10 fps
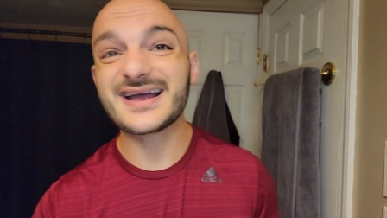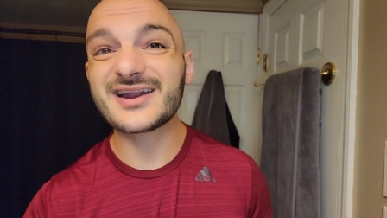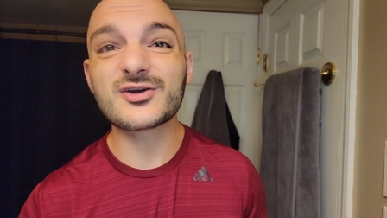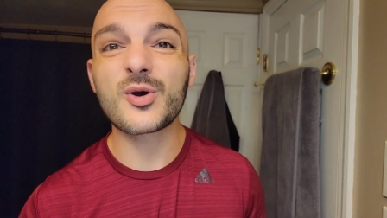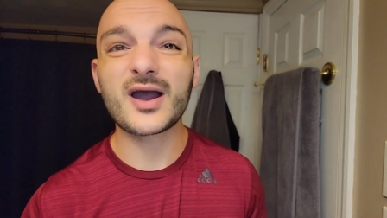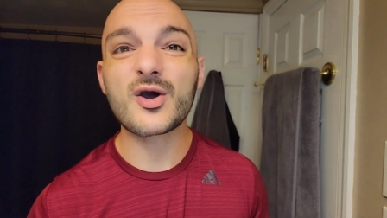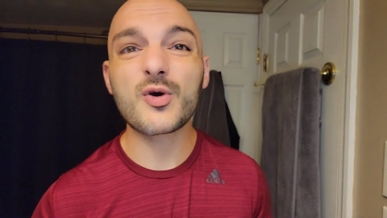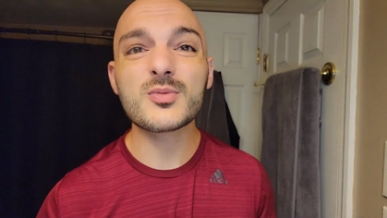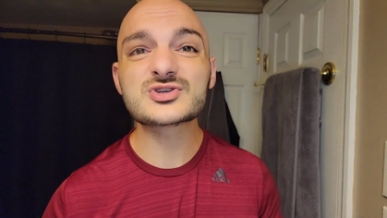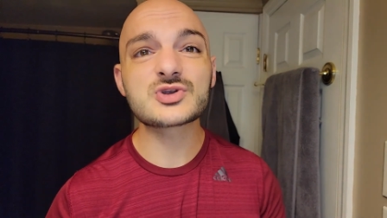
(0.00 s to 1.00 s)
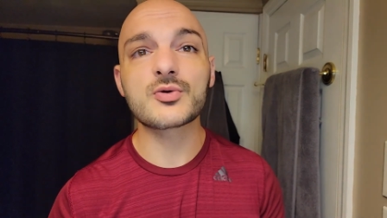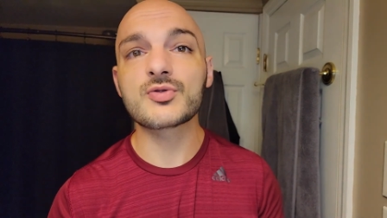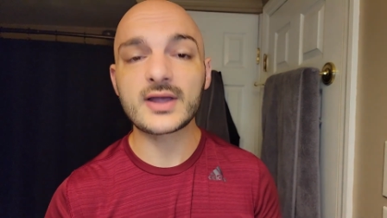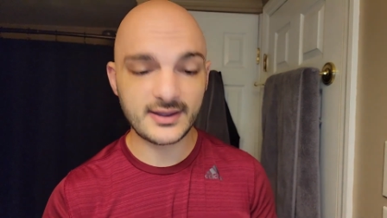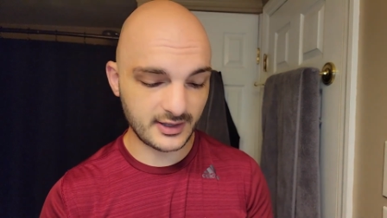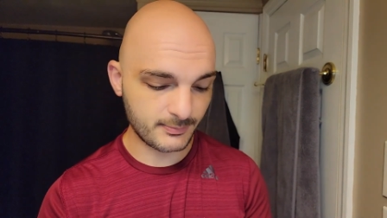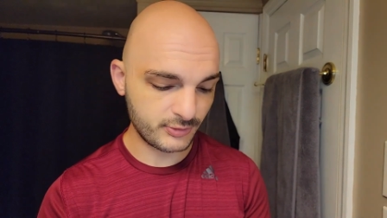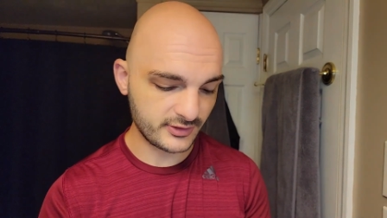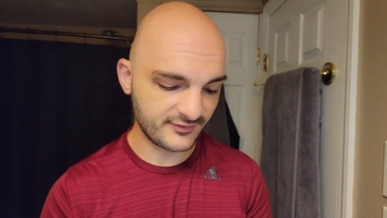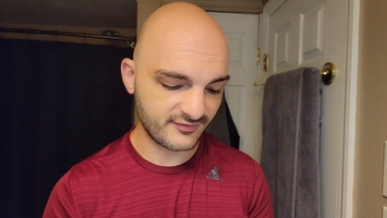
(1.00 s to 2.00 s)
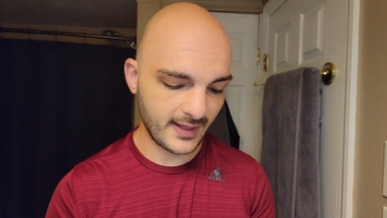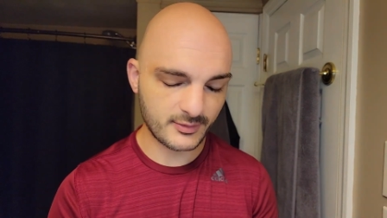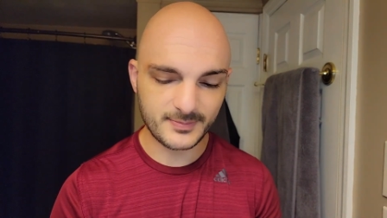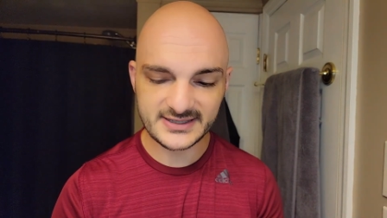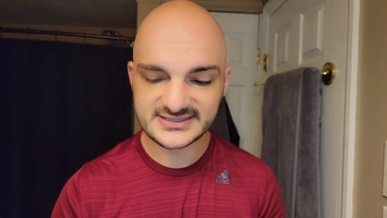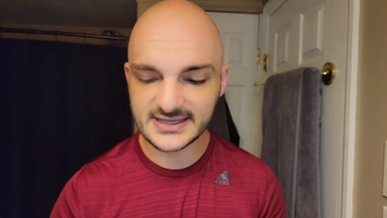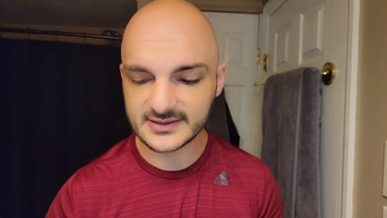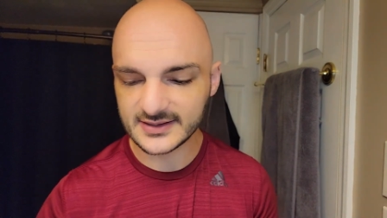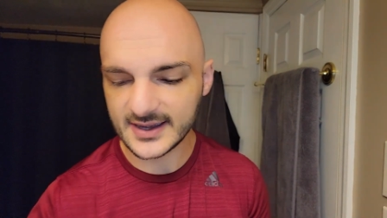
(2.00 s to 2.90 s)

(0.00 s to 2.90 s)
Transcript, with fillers: I don't know, I almost don't lay it completely flat with my skin,